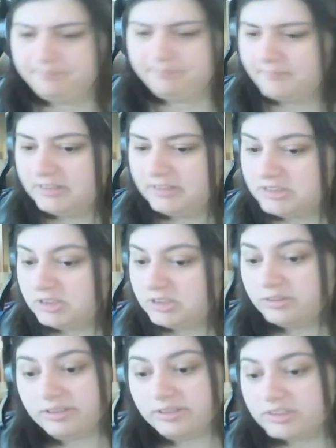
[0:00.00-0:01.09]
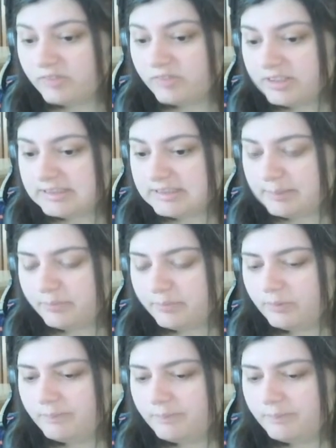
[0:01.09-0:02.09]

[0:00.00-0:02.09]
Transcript: And this tutorial is very simple.